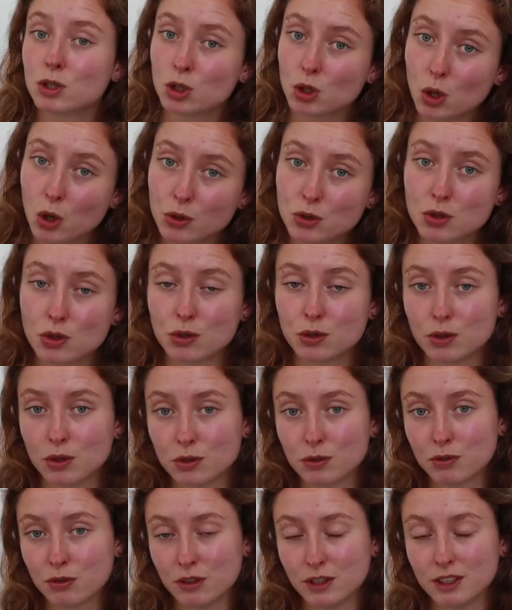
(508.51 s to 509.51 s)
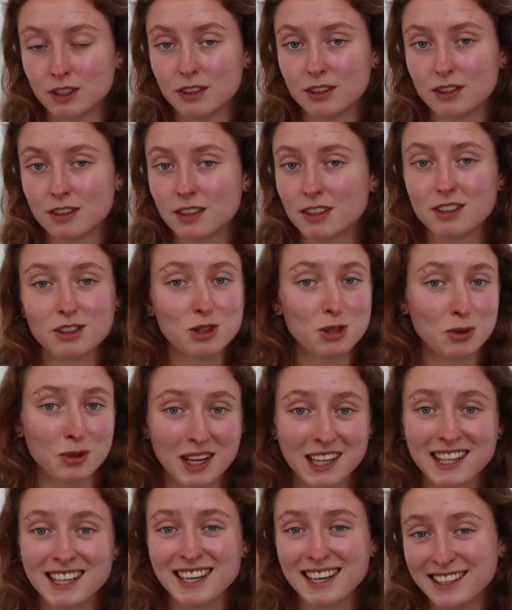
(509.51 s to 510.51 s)
which also don't fit into
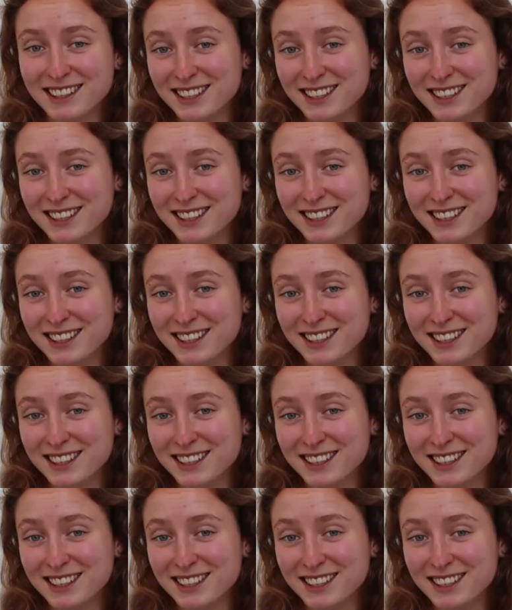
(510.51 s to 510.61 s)
any